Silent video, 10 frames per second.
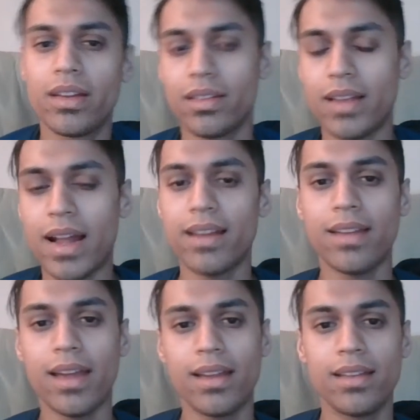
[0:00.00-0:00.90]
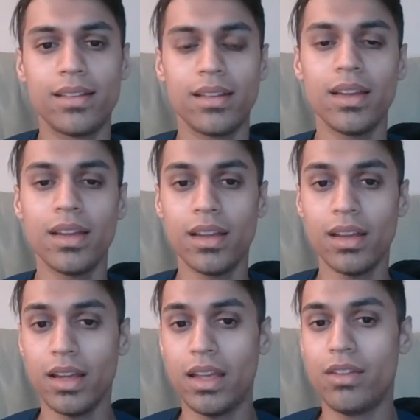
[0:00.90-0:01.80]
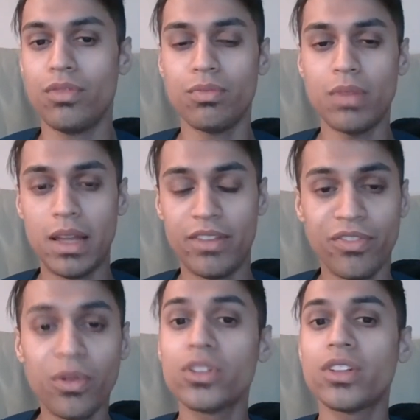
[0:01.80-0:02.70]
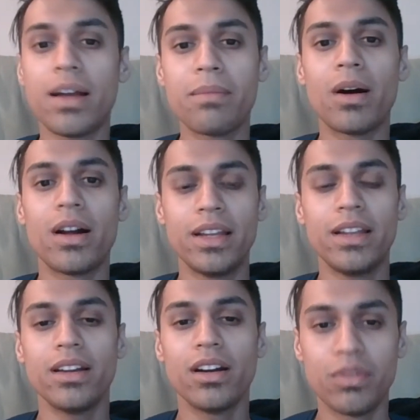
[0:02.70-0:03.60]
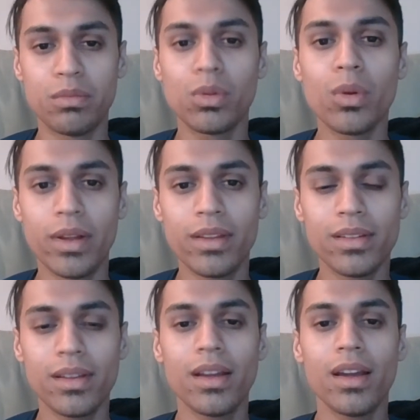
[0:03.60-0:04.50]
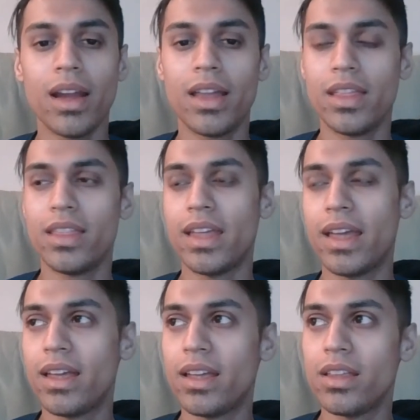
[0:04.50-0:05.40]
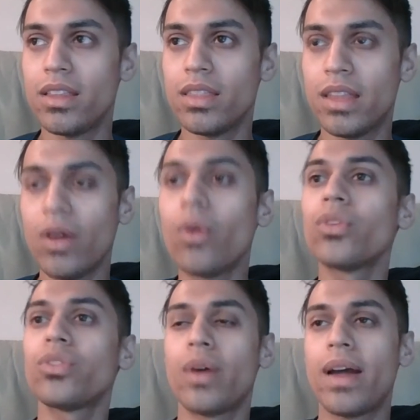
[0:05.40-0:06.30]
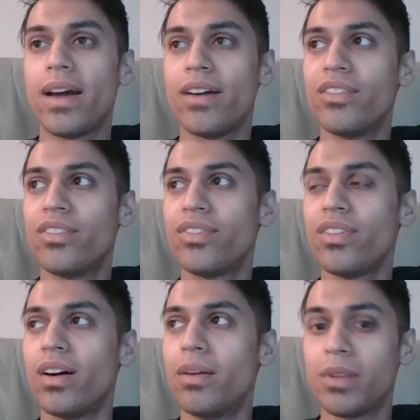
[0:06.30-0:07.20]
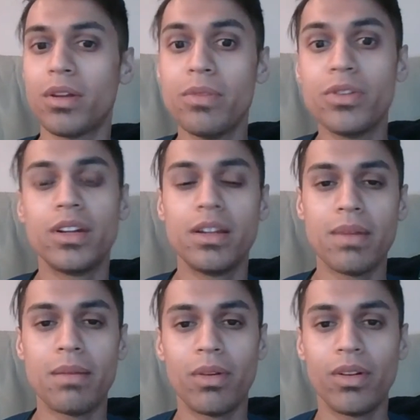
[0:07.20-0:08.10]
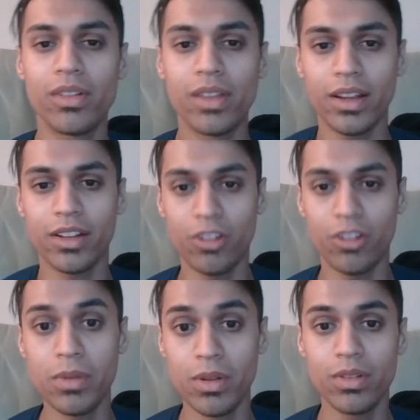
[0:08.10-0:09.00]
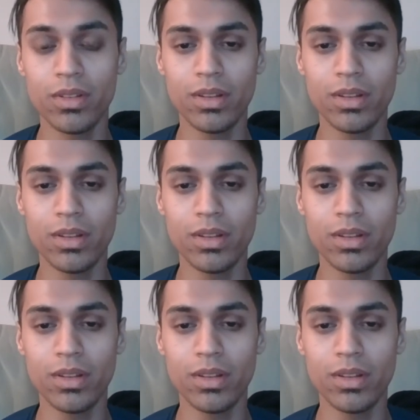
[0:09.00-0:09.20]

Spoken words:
Status has a full-time body of employees, and then they also have community members that contribute